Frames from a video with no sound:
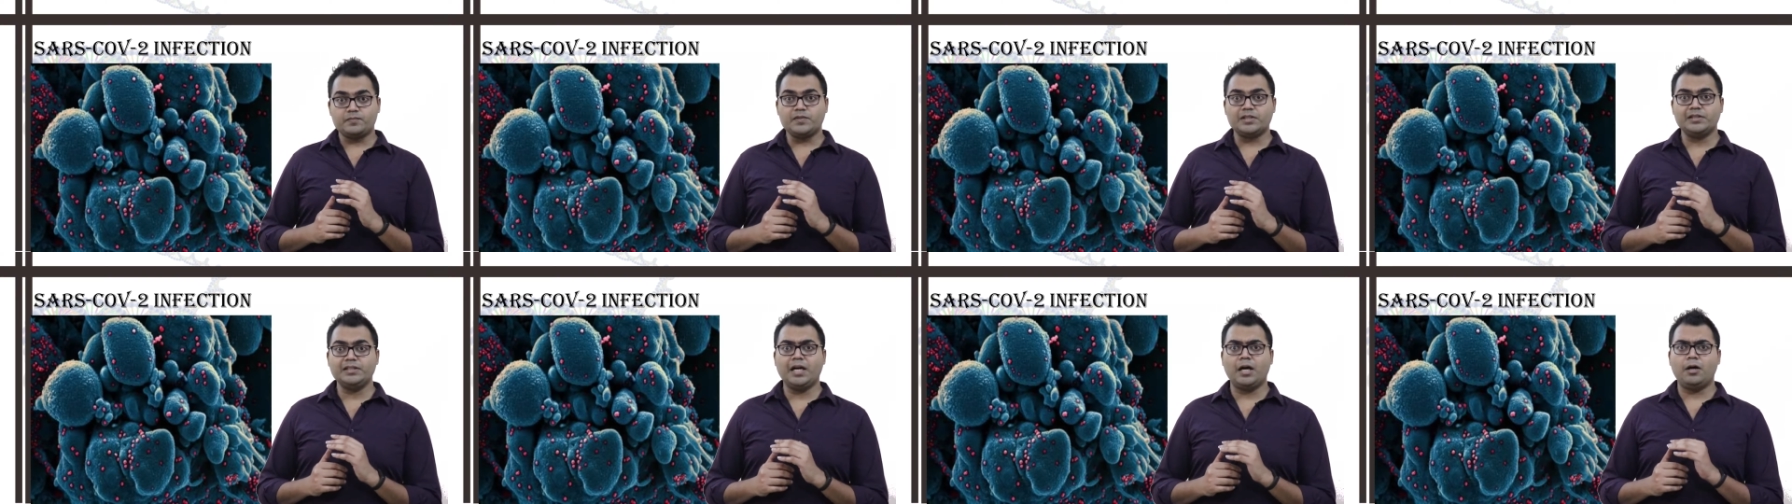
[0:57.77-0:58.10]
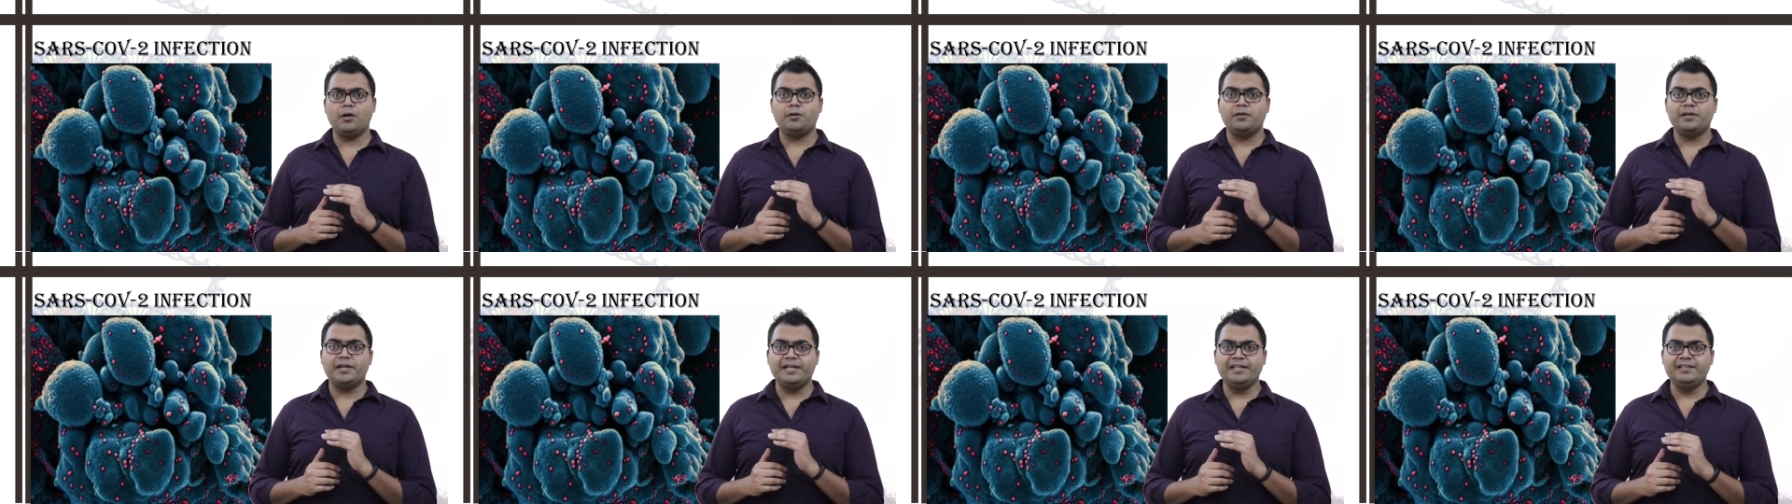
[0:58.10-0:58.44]
Now,
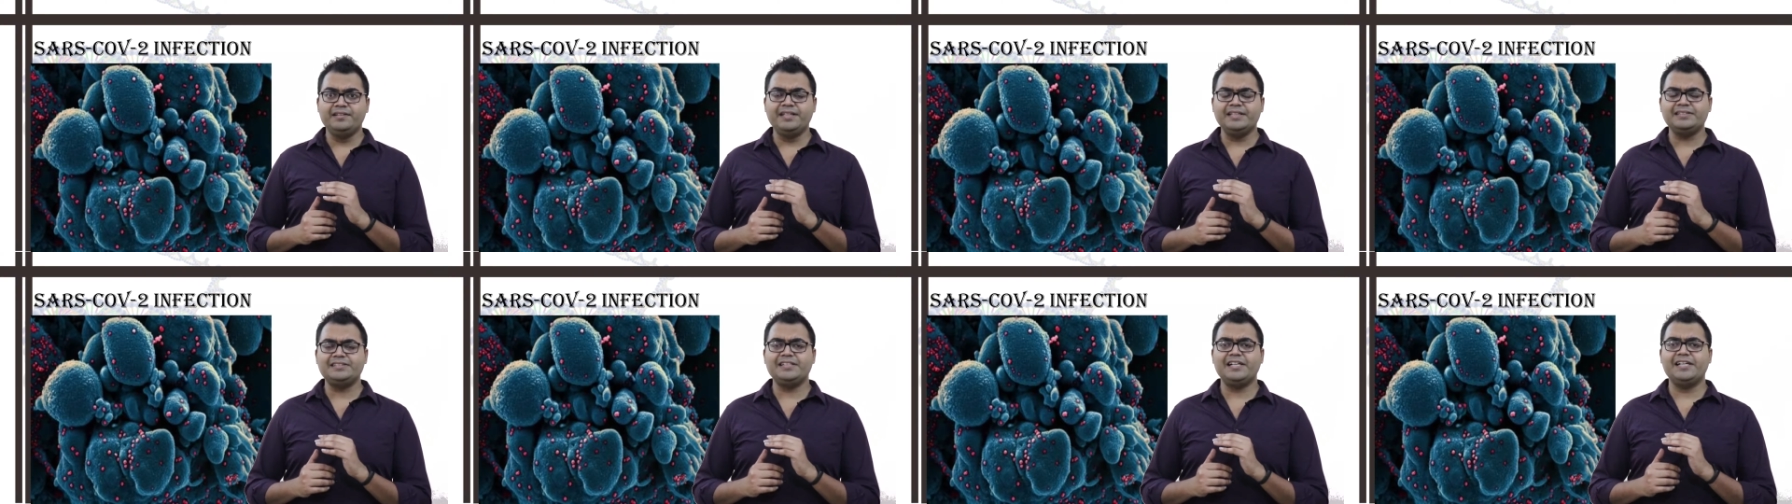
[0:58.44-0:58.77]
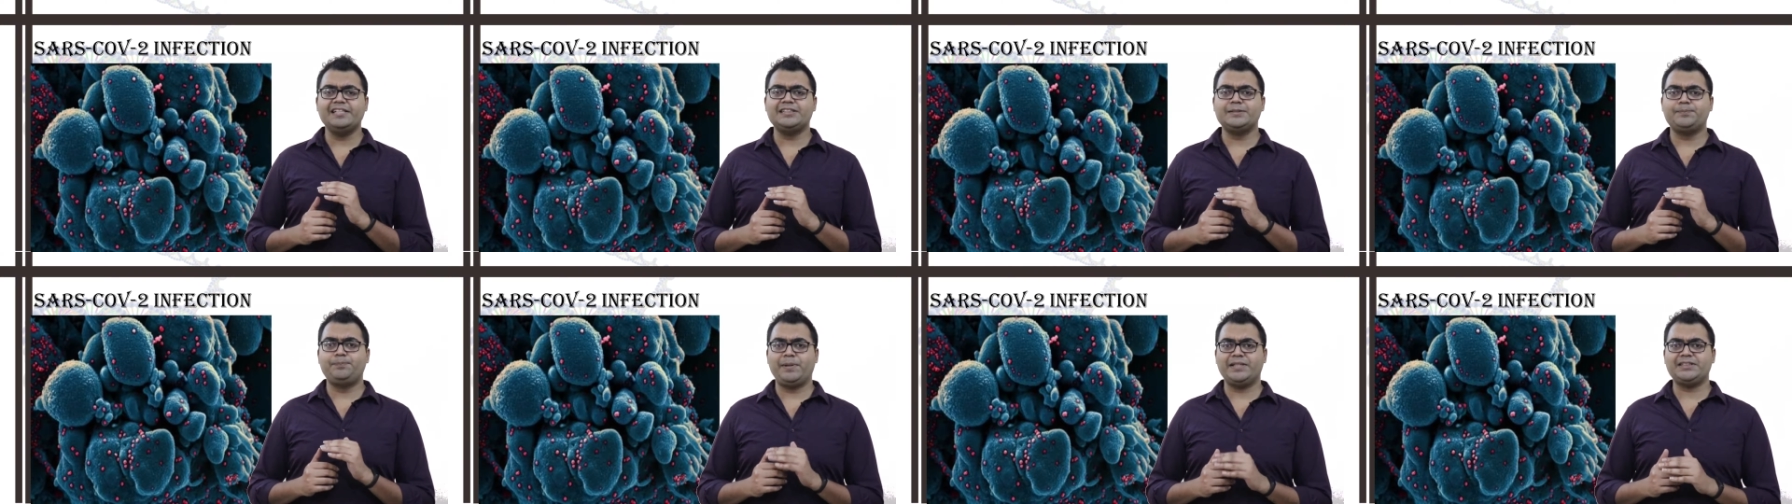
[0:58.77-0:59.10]
in this
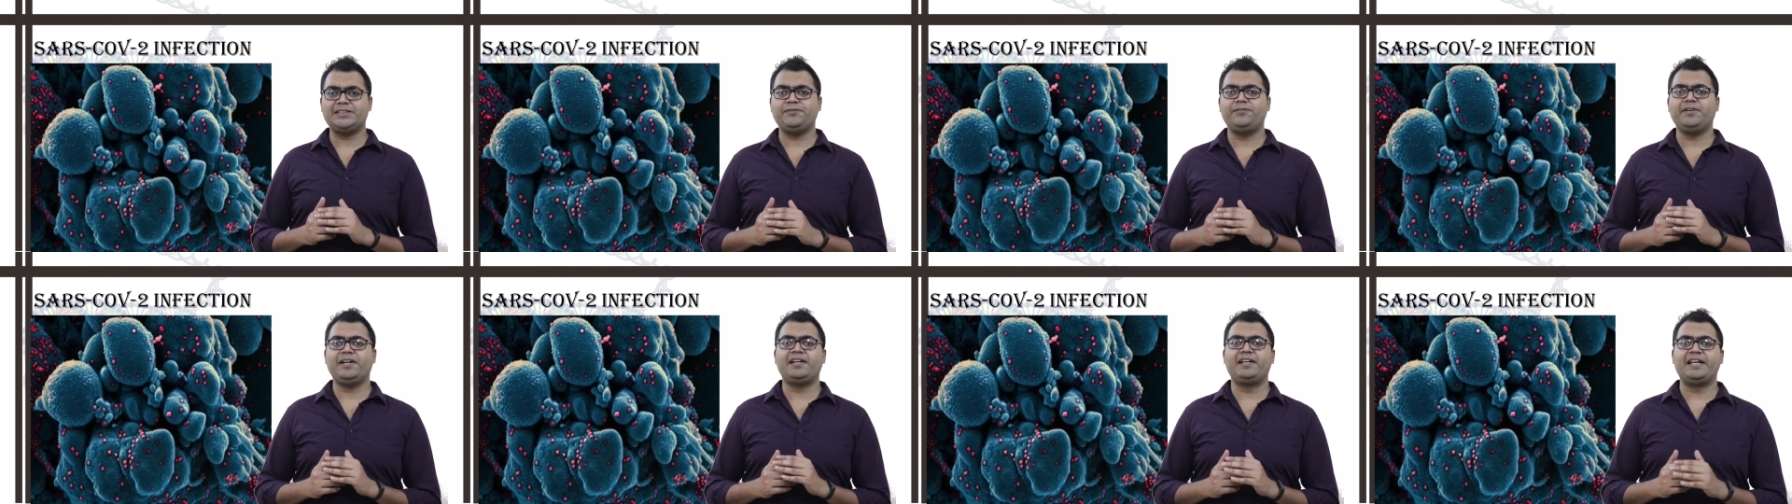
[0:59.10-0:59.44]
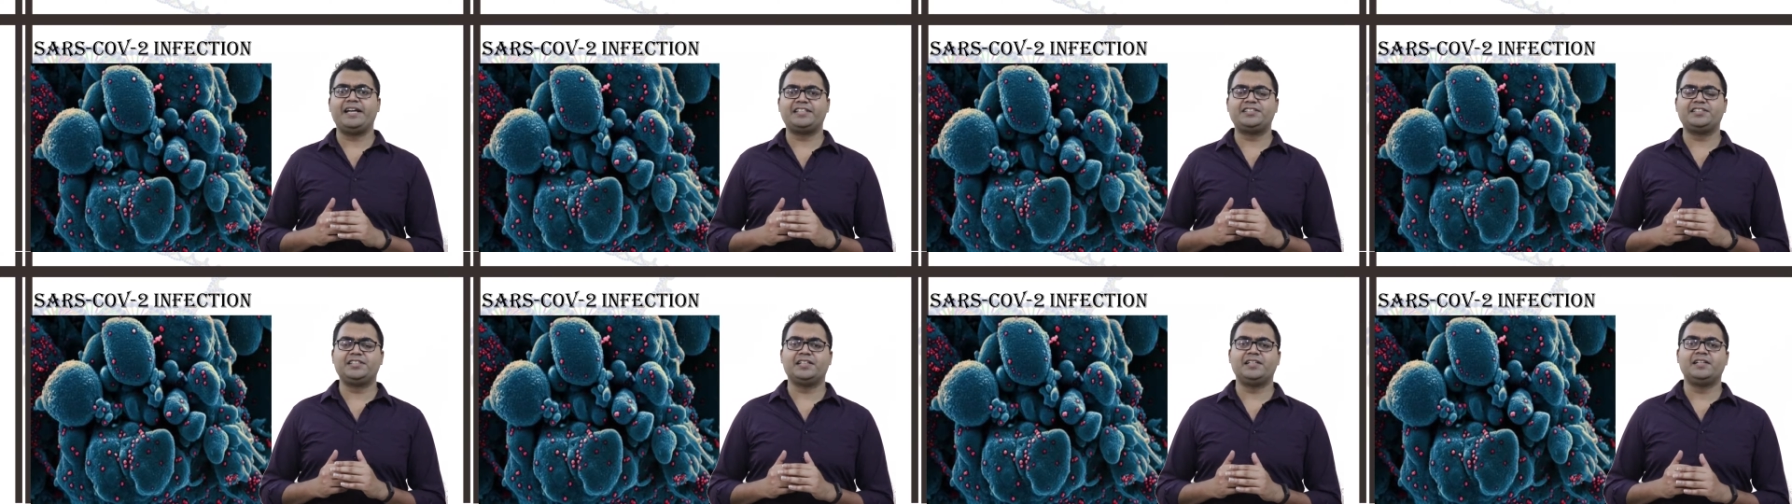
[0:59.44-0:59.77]
specific
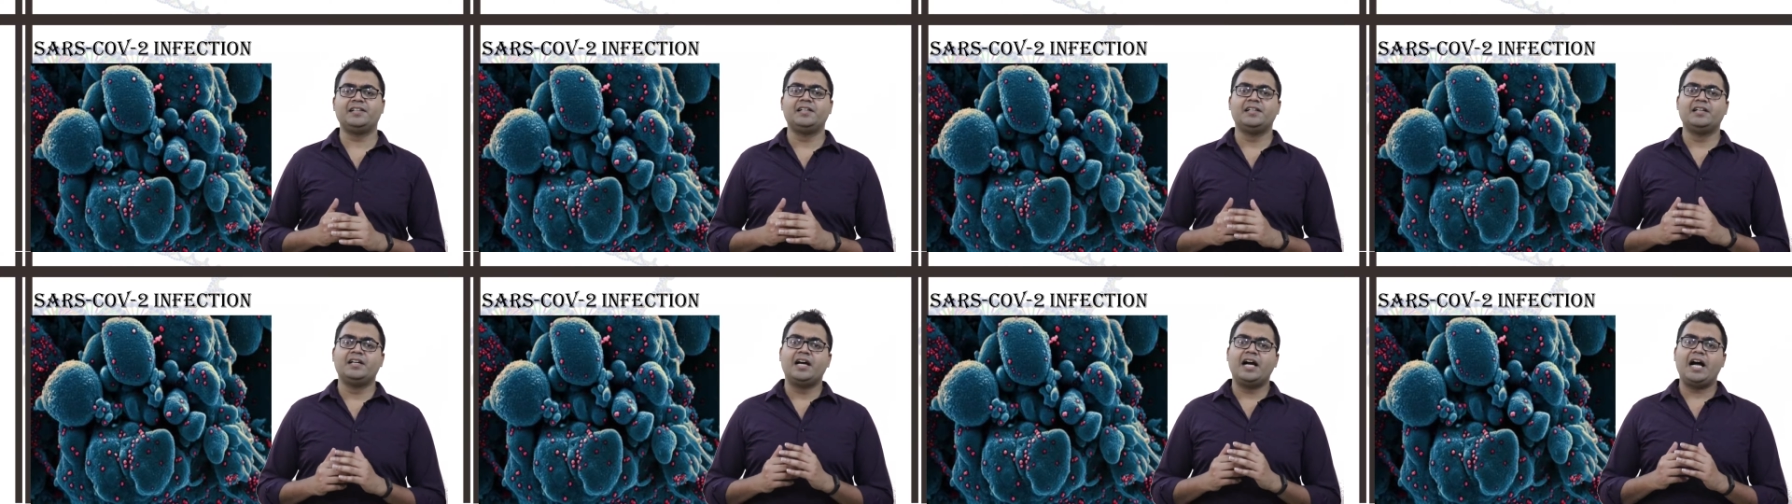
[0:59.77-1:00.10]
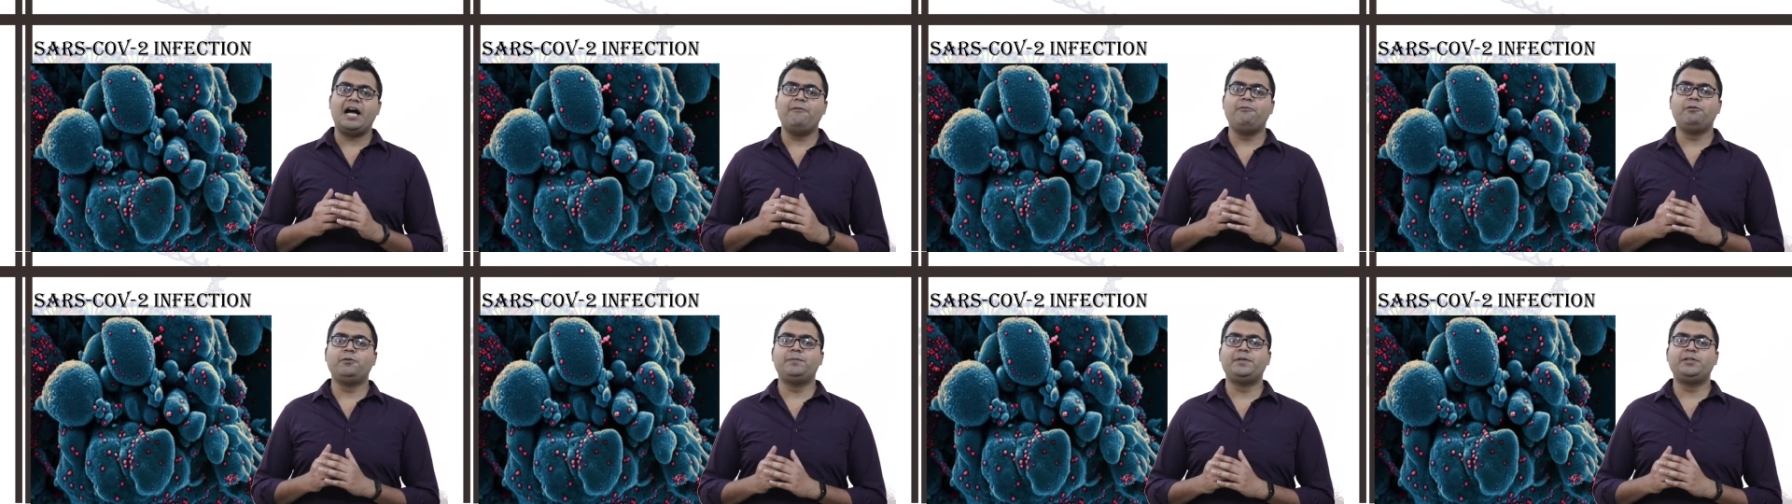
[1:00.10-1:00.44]
lecture,
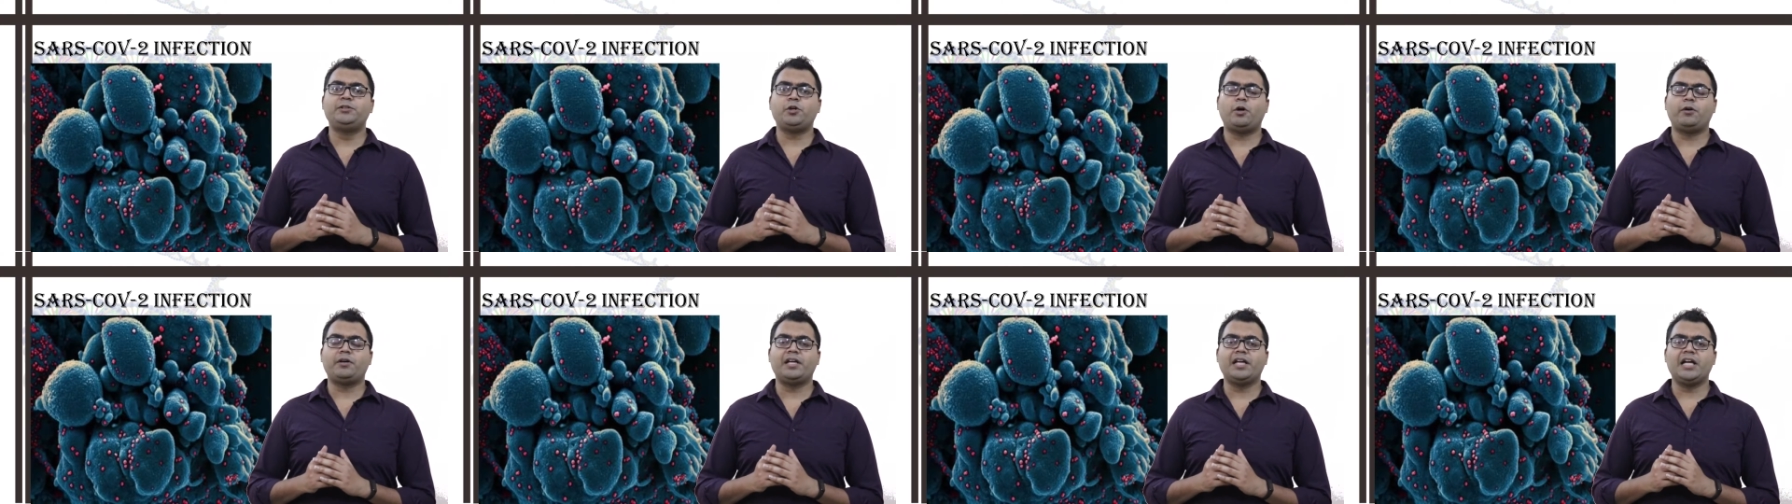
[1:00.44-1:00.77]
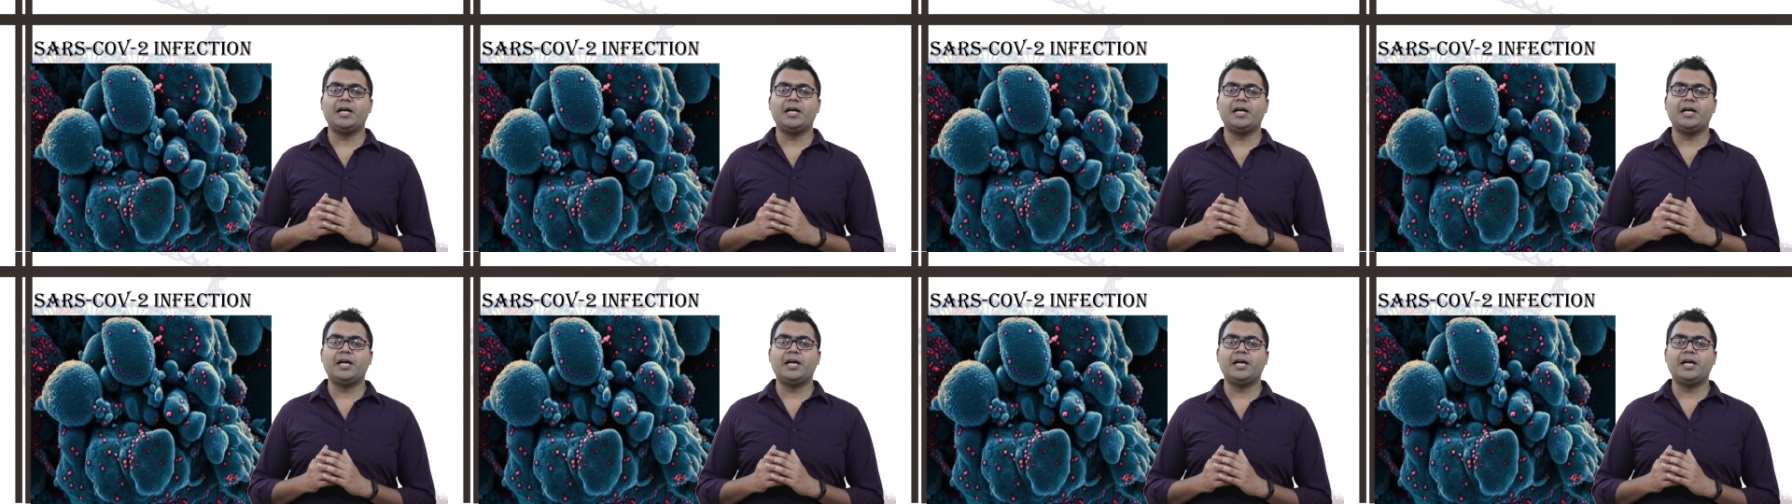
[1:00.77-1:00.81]
I will be talking